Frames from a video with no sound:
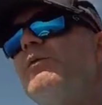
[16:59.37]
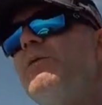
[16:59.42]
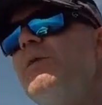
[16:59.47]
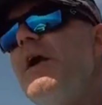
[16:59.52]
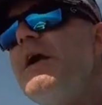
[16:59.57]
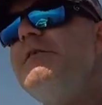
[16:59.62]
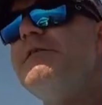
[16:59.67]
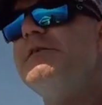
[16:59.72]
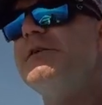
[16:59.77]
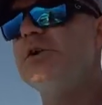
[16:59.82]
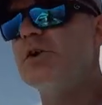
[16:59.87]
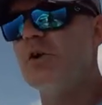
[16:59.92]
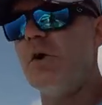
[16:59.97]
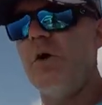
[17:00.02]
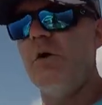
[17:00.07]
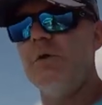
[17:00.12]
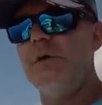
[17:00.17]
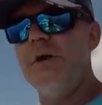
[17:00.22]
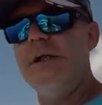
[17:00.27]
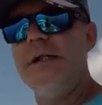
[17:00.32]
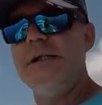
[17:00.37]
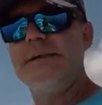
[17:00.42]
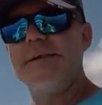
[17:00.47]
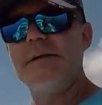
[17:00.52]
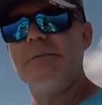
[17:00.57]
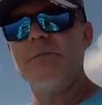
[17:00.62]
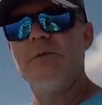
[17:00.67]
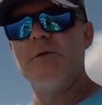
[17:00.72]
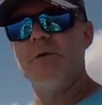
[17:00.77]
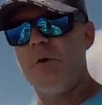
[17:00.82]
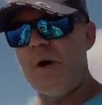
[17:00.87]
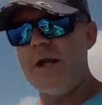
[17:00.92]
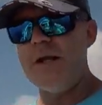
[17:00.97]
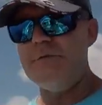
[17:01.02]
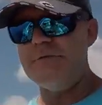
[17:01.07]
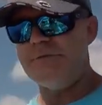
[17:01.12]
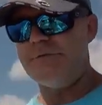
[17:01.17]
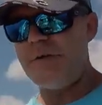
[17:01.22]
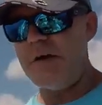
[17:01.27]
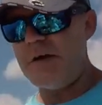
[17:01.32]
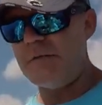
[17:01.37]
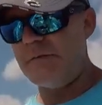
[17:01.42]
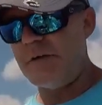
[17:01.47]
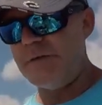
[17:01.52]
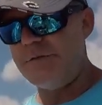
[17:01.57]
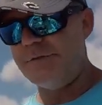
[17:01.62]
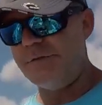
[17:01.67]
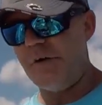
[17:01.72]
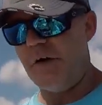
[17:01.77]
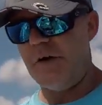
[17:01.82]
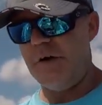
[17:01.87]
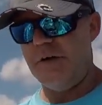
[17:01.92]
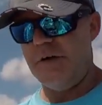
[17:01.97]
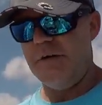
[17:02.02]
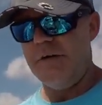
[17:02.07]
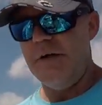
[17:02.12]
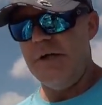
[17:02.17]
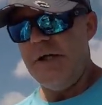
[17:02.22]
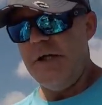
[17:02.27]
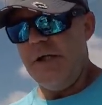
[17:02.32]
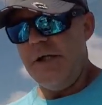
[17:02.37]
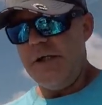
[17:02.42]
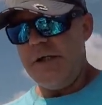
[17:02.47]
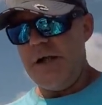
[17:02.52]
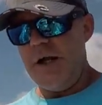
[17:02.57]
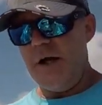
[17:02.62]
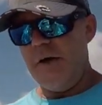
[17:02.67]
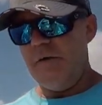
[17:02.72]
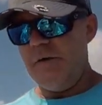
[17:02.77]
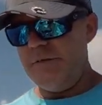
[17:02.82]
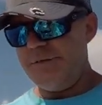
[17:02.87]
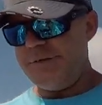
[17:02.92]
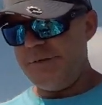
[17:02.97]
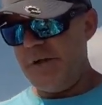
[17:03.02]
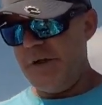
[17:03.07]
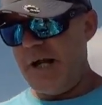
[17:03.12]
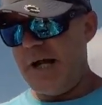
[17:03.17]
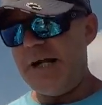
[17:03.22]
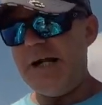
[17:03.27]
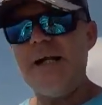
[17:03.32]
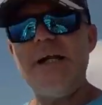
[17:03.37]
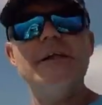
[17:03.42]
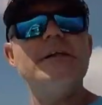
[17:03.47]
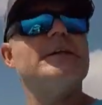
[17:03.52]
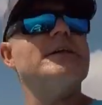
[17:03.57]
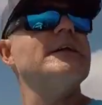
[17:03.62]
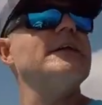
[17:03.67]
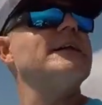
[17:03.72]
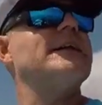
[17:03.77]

reef trolling is some great family fun. You know, if you're not into